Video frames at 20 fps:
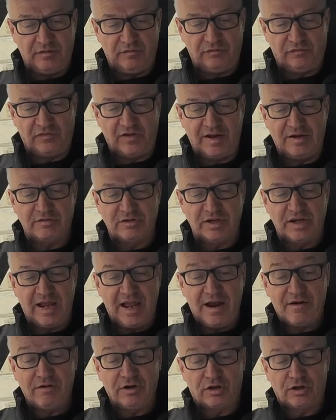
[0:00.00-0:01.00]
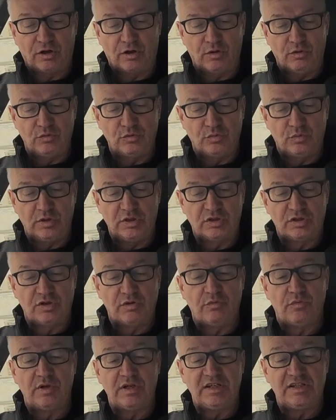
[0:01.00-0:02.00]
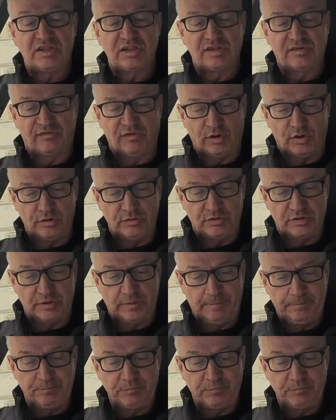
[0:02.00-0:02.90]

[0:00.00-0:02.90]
found an error code which reads as follows: